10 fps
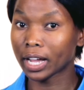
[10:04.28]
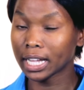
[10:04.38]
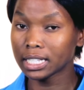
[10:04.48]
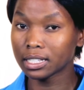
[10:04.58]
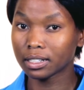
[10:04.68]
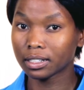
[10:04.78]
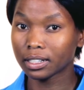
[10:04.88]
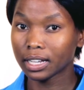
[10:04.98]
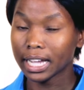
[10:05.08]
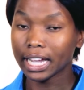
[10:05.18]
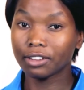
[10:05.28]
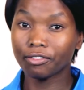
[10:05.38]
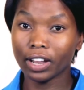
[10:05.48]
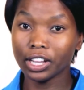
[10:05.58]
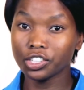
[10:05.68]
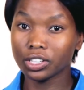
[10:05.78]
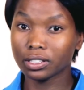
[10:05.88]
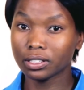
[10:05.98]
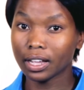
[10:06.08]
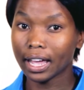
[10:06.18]
rates,
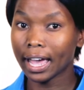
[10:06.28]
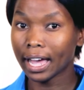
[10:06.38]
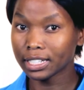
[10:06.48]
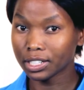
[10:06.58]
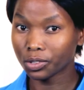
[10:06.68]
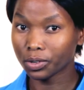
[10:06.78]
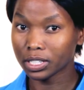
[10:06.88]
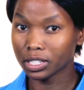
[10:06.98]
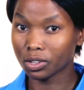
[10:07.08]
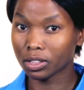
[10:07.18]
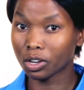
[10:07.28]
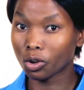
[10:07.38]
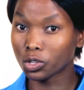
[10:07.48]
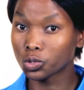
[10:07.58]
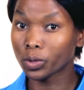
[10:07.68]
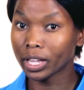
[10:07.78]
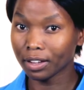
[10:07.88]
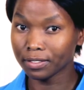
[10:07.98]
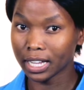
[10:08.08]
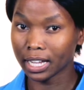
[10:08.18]
inflation, and increases on the loans we
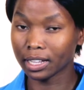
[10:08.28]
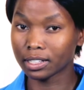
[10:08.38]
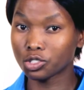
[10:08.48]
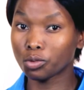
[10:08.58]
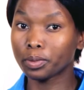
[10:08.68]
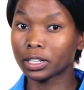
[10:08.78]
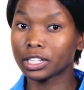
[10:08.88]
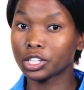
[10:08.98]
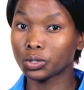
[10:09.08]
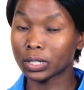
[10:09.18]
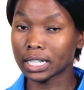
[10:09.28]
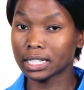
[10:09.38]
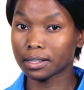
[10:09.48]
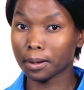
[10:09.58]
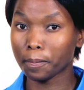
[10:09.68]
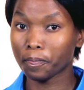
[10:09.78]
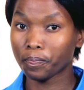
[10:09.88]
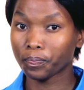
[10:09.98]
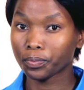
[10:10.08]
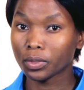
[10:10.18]
have taken to build the units.
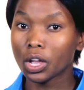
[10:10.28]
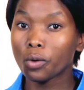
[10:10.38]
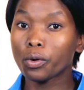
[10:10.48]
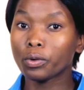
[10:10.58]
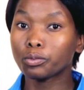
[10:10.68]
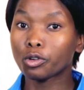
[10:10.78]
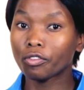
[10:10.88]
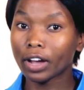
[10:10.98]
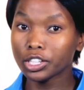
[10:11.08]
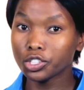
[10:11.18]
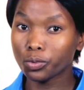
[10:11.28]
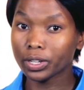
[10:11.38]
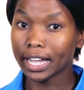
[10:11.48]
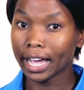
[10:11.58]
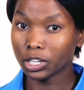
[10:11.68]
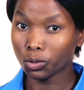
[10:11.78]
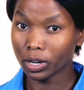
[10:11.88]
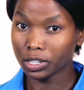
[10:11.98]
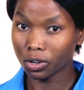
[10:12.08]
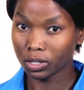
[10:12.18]
We will provide you with
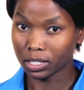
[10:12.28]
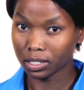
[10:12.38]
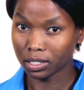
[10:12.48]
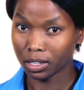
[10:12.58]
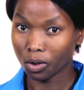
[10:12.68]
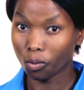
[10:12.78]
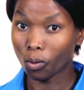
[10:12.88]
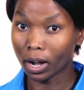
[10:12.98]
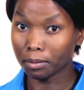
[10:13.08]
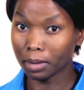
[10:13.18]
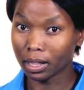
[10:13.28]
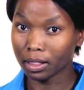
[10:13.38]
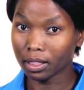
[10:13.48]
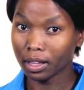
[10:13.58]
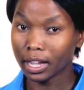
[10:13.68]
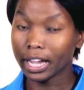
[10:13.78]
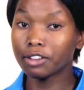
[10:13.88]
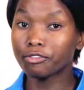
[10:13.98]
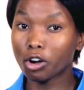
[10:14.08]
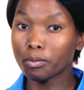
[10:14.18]
adequate notice, 1 month,
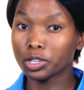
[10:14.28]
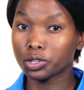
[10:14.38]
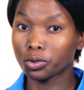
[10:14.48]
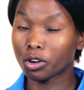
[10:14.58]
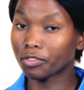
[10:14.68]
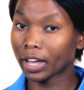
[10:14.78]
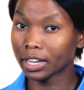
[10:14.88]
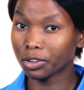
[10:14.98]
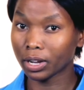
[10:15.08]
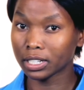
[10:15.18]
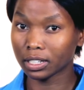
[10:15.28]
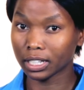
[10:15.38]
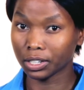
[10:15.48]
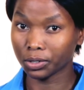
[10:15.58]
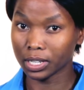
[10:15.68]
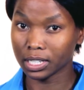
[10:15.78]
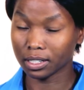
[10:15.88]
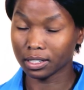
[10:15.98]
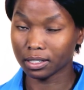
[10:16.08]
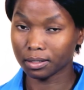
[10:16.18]
informing you of any rental
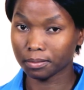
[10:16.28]
increases.